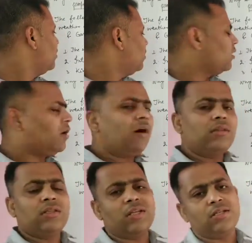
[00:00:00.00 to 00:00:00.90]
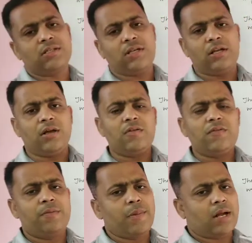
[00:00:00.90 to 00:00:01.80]
in all the three states of
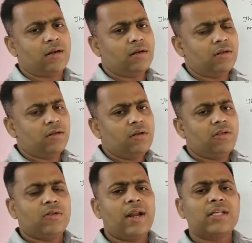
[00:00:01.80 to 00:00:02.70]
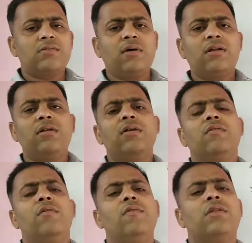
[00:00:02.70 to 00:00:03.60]
matter. So the next one,
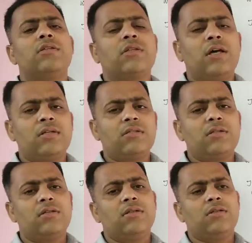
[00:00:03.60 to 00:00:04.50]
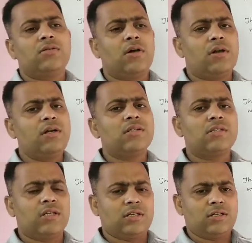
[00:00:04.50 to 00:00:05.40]
we will discuss the solid
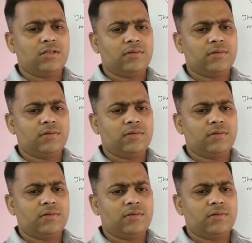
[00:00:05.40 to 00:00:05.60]
state.